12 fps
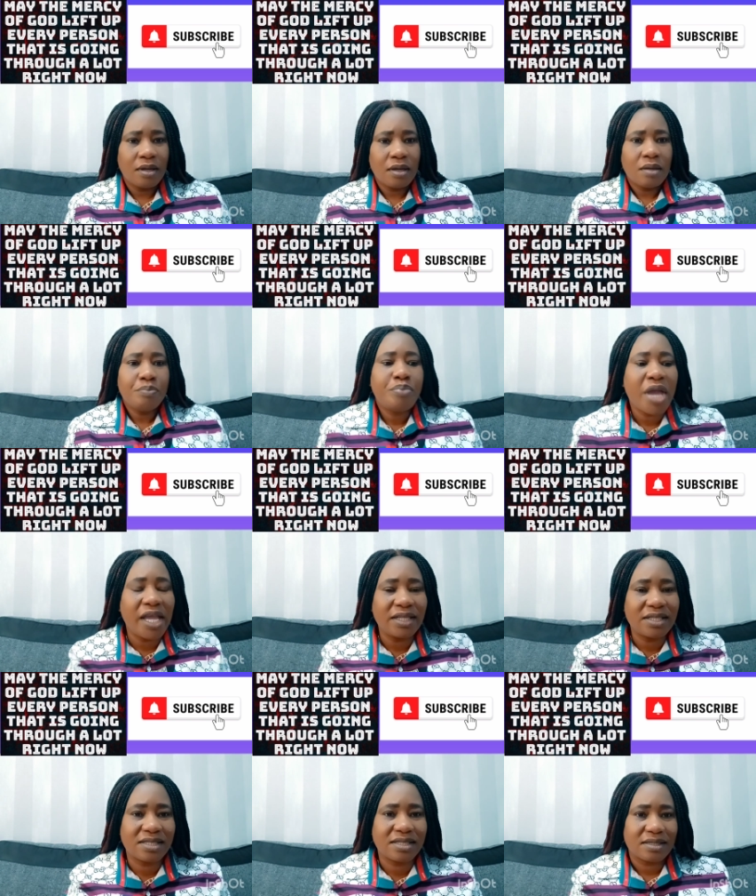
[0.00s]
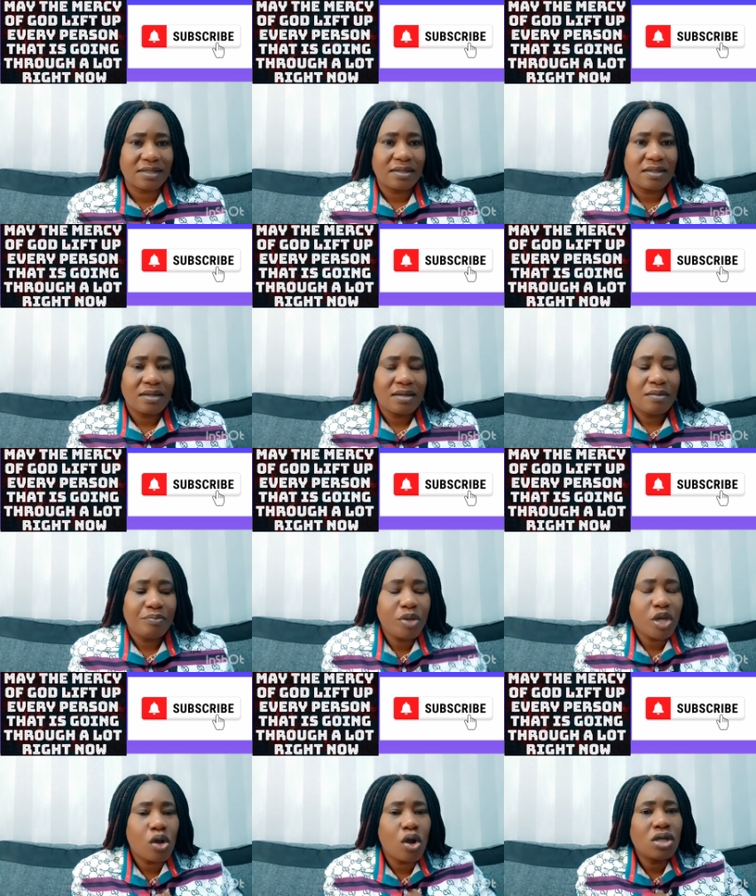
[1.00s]
but
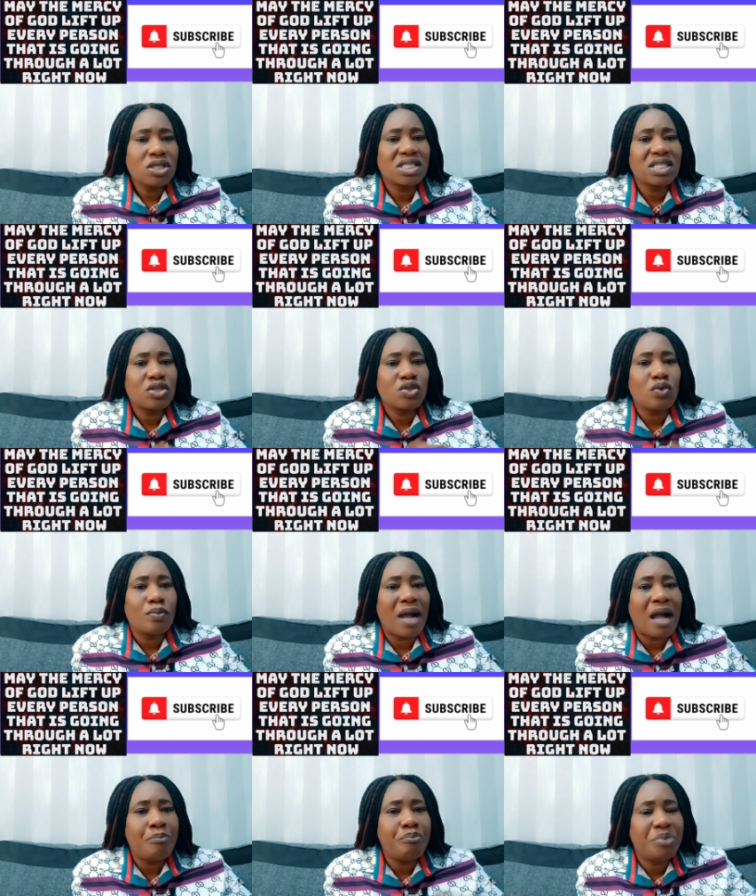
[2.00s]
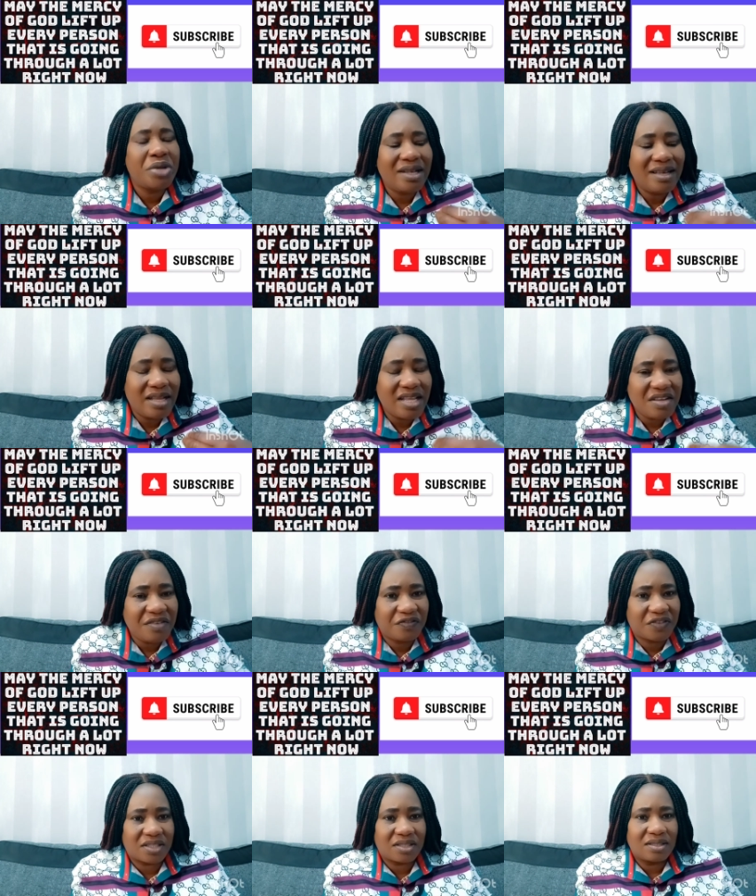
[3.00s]
because this woman
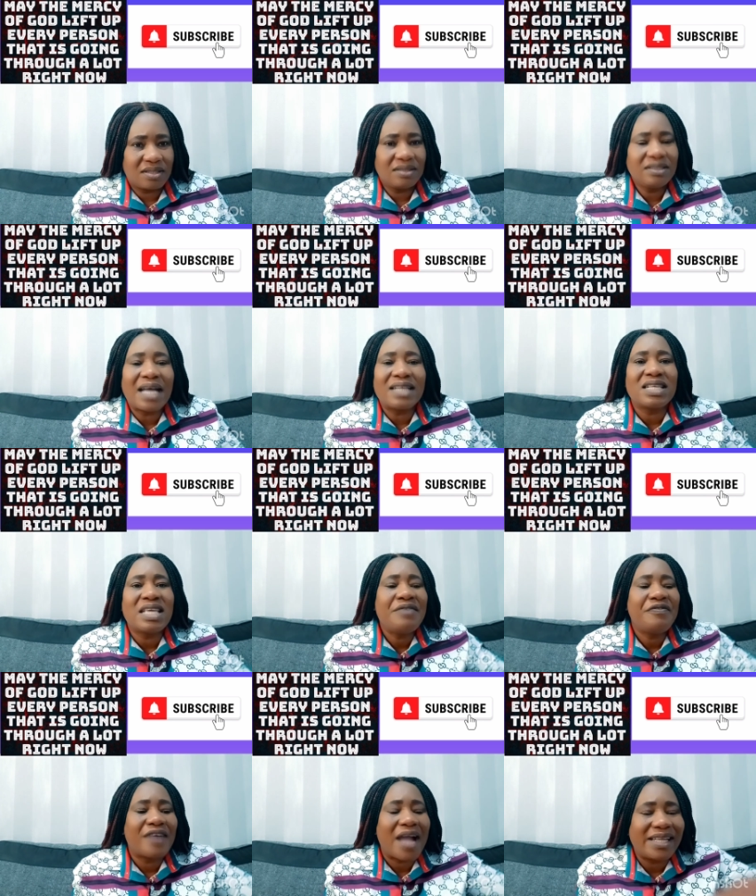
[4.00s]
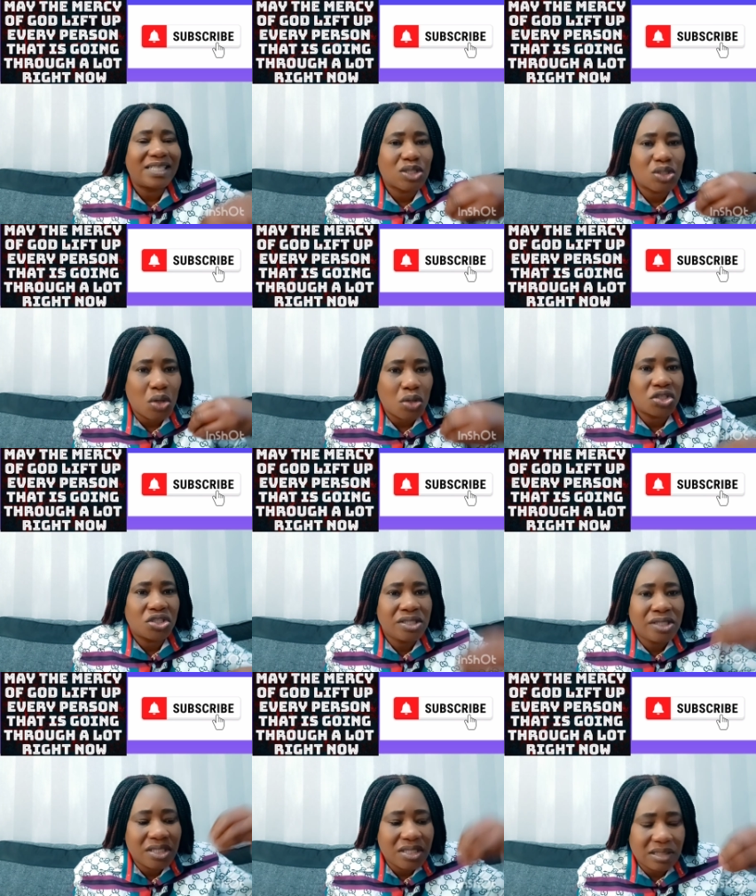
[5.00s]
believed that if I touch
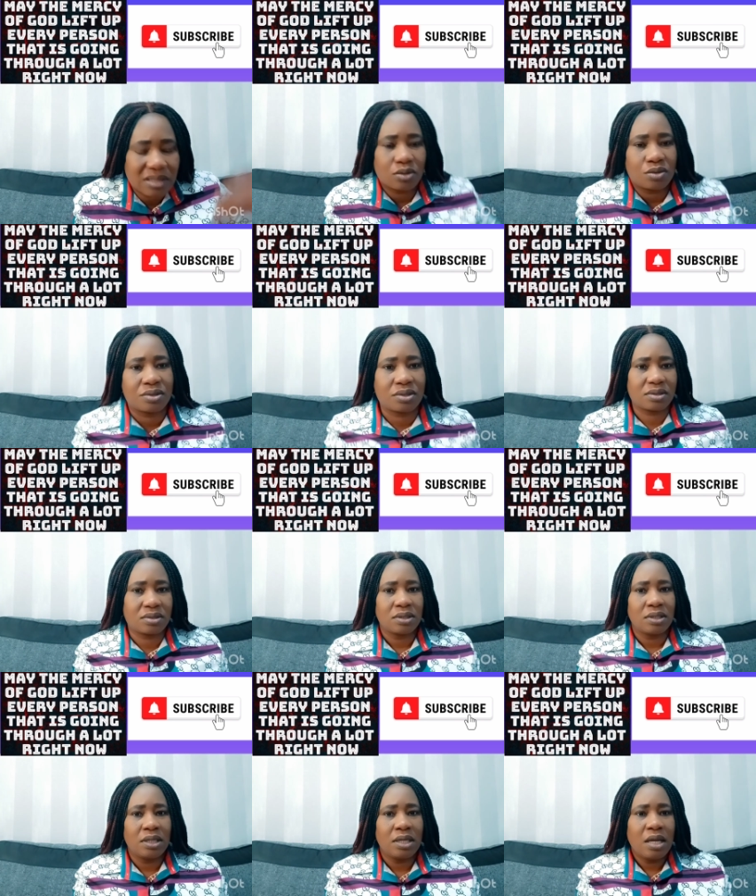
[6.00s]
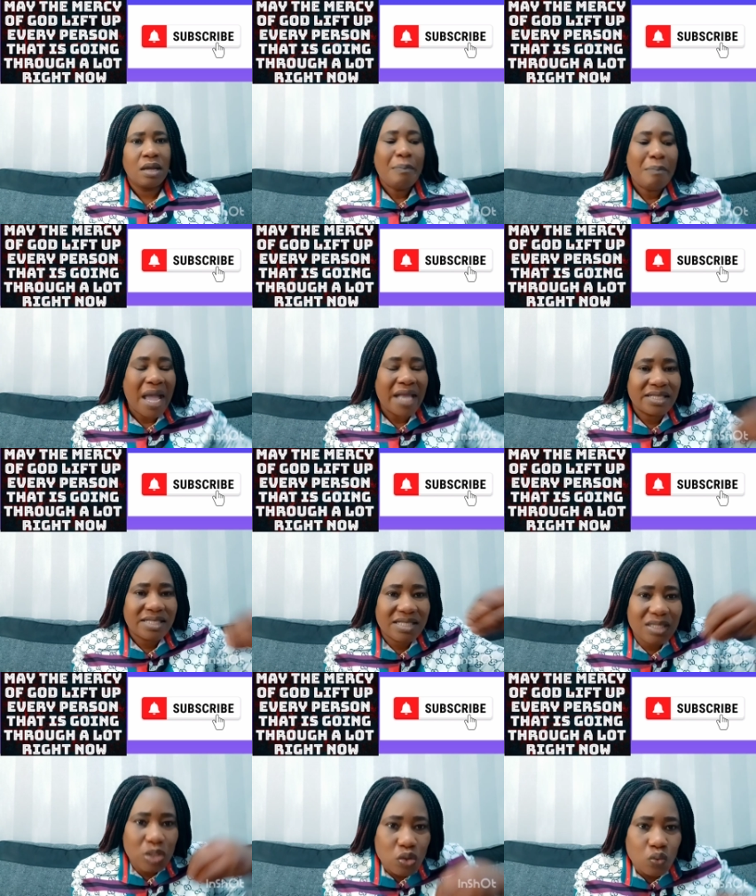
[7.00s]
Jesus, my
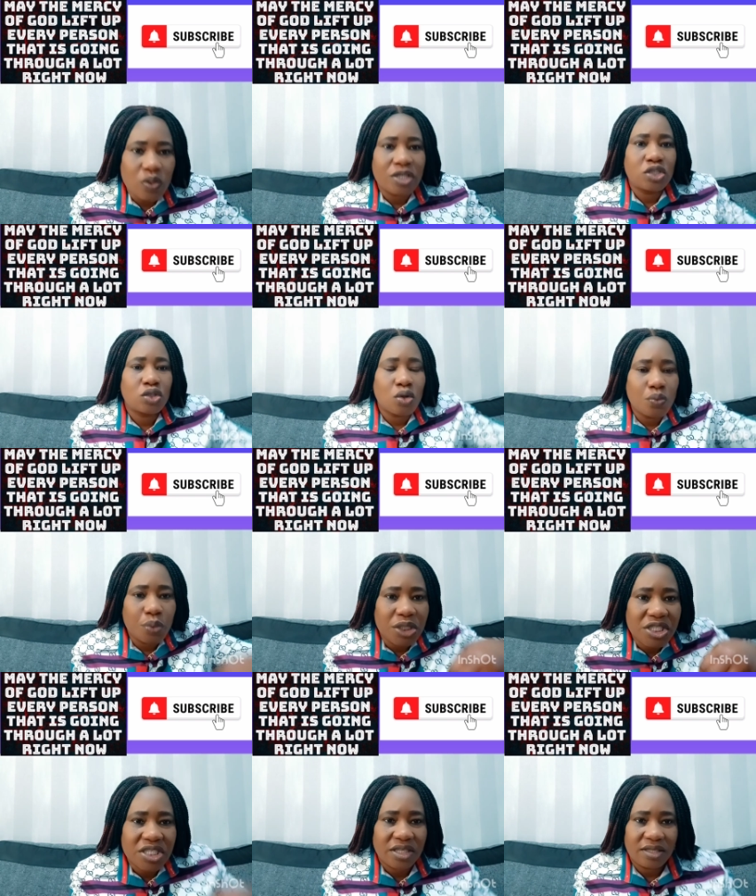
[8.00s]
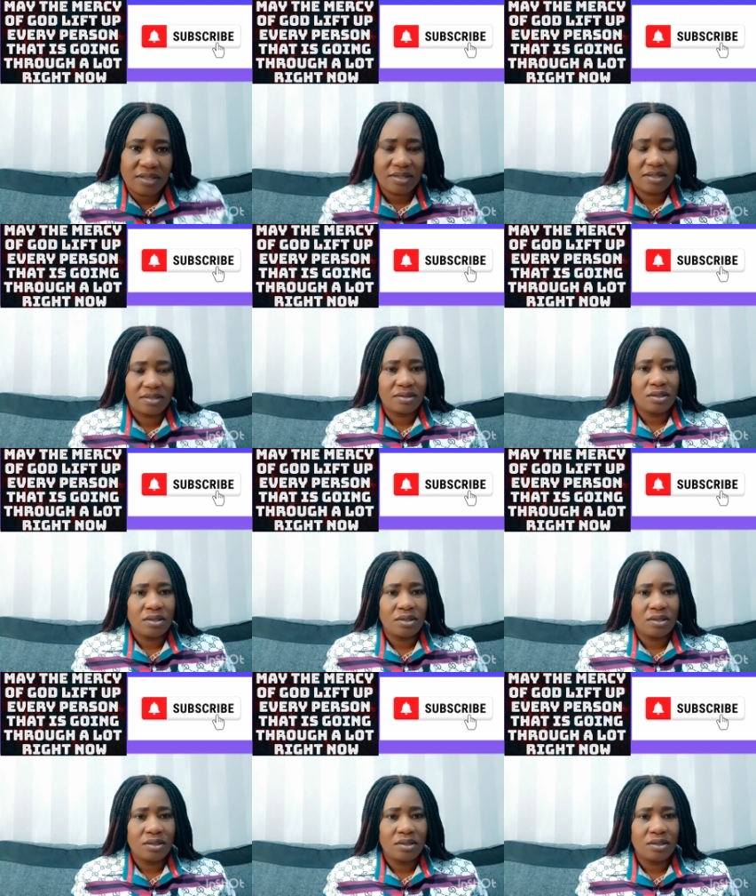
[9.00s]
situation will change.